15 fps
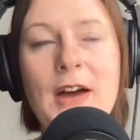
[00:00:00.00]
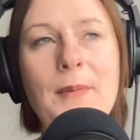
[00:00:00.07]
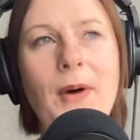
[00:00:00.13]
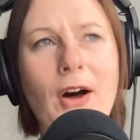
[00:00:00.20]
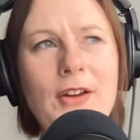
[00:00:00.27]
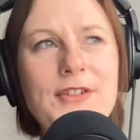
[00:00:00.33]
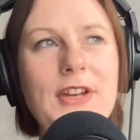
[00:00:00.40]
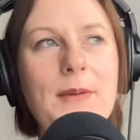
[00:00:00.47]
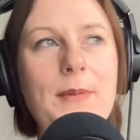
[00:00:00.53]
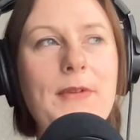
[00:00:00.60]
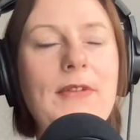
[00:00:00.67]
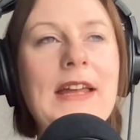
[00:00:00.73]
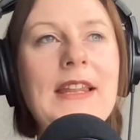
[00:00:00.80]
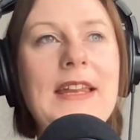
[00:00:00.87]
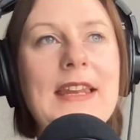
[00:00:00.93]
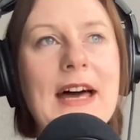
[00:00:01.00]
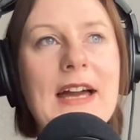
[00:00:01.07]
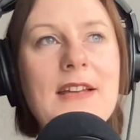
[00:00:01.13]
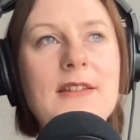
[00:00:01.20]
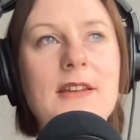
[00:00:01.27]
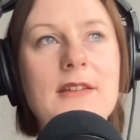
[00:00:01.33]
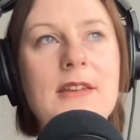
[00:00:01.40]
But also it'd be really
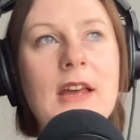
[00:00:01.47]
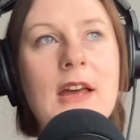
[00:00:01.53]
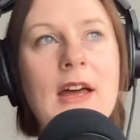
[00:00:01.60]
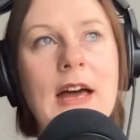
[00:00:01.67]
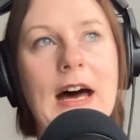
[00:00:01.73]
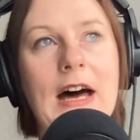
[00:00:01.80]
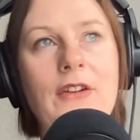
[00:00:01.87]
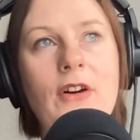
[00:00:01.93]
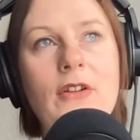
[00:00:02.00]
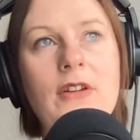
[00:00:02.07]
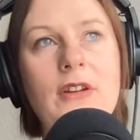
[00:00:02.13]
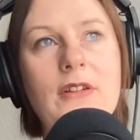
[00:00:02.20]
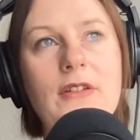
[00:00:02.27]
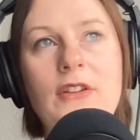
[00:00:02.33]
nice, because I know that,